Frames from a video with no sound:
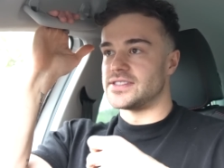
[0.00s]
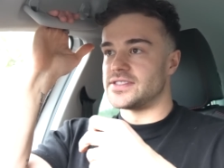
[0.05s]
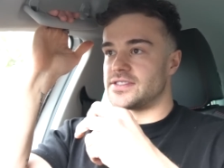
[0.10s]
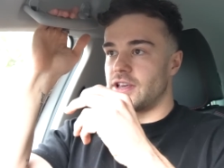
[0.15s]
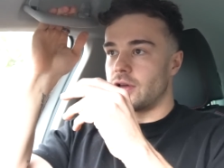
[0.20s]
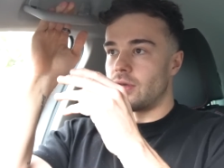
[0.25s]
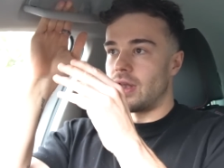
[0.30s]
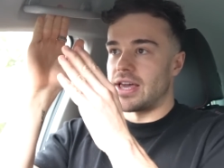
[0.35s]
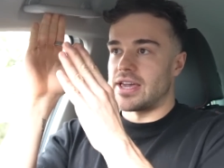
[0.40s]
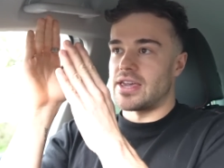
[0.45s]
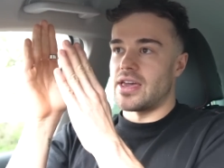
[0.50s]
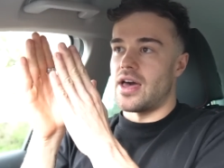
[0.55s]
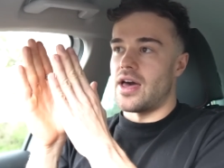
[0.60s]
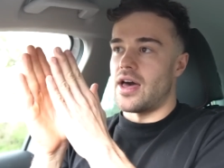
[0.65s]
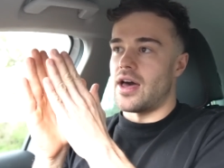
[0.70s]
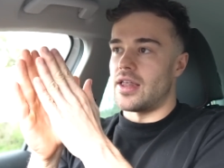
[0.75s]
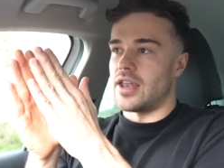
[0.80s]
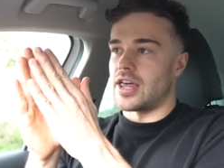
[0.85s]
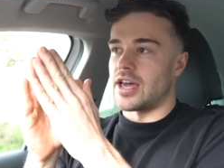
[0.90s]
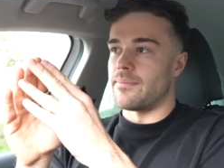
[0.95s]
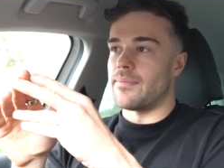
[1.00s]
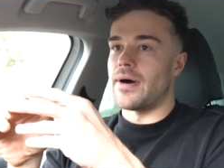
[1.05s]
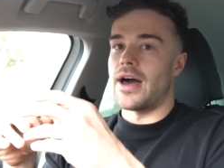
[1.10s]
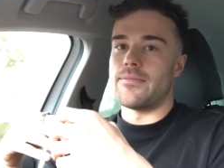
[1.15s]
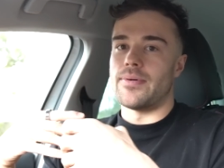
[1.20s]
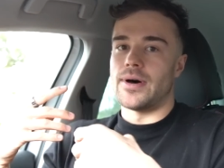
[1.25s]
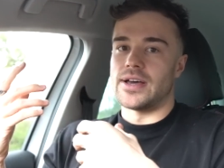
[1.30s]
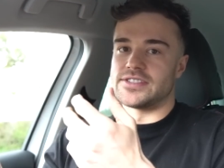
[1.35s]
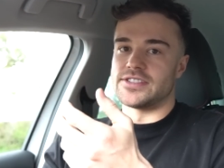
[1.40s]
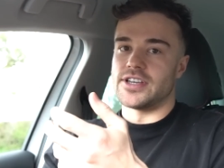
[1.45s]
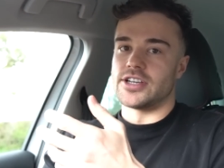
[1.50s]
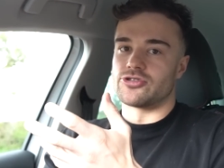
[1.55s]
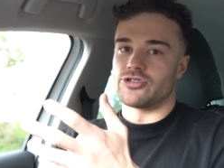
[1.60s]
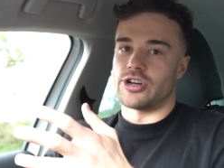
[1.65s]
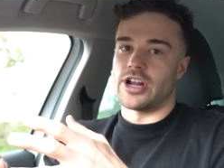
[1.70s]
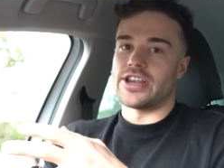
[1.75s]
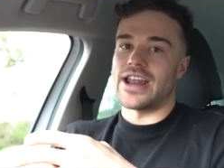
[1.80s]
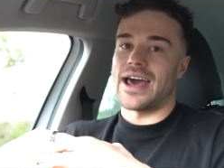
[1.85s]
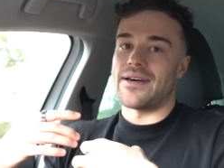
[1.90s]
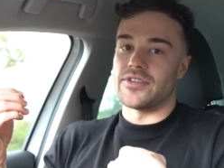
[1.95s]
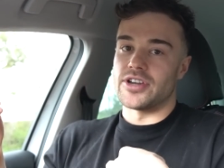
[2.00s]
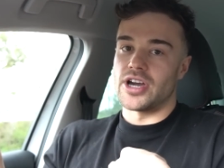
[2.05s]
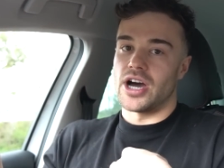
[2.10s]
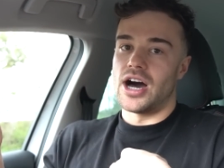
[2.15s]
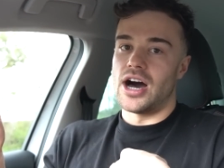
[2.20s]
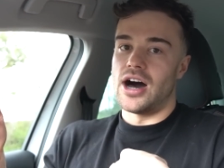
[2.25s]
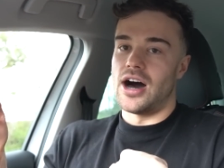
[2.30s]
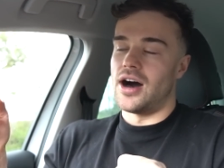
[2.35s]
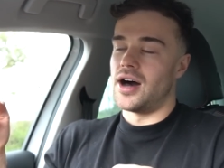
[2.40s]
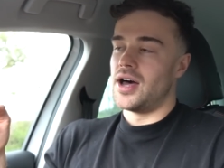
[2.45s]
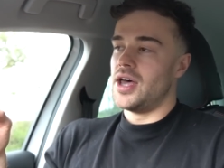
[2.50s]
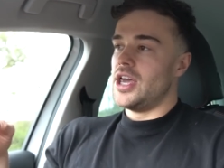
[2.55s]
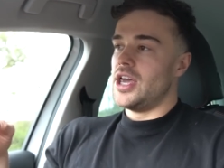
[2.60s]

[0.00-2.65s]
So like a uh, like a bypass surgery like having your heart.